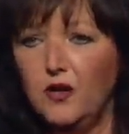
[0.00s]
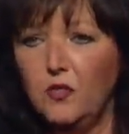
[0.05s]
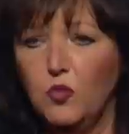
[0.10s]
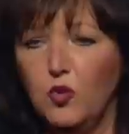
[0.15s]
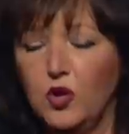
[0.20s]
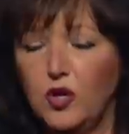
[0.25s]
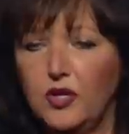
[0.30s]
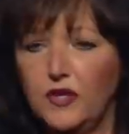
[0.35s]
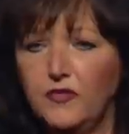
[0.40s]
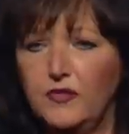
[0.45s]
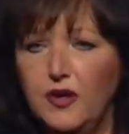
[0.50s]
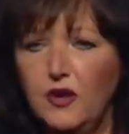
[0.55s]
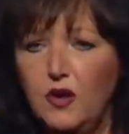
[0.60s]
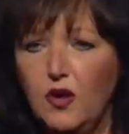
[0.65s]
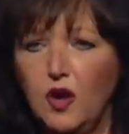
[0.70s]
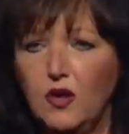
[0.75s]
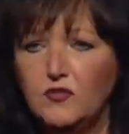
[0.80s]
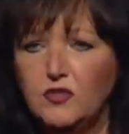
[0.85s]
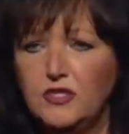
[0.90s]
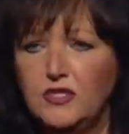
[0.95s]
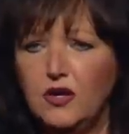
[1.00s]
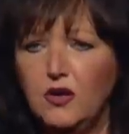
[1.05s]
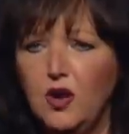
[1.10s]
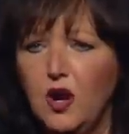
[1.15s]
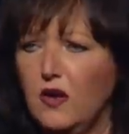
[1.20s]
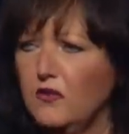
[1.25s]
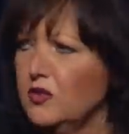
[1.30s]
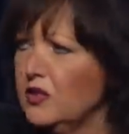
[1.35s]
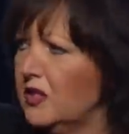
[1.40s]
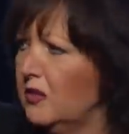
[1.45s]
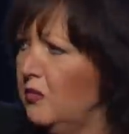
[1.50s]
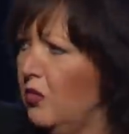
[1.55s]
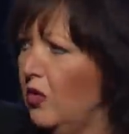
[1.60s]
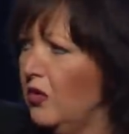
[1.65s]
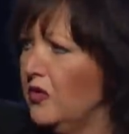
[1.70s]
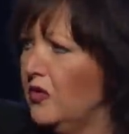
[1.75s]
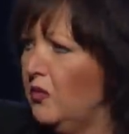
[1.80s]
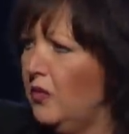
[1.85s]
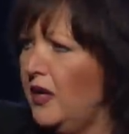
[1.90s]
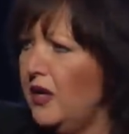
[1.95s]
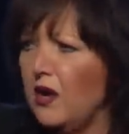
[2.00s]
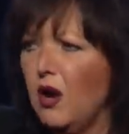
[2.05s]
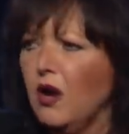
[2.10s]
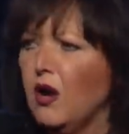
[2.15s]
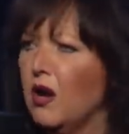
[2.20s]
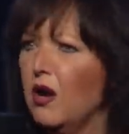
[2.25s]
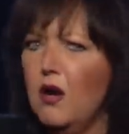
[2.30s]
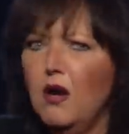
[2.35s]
work and their harvest, they're harvesting more than we are.